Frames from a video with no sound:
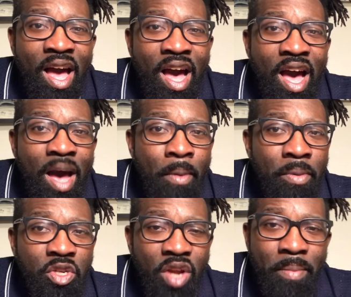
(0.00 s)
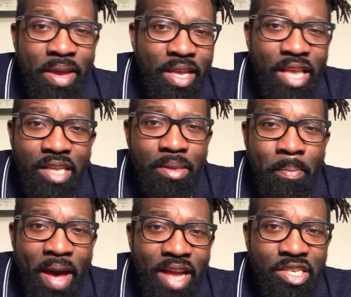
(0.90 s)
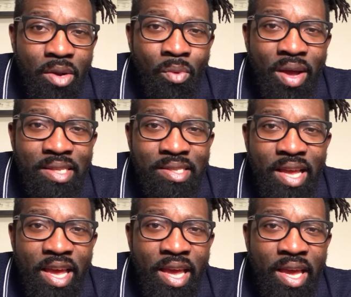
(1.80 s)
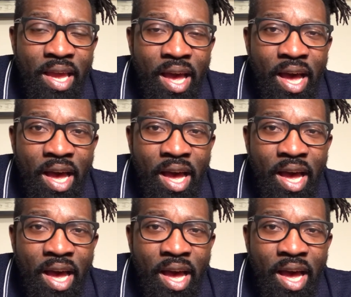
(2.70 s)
I'm going to try and make it down to Batch on Wednesday,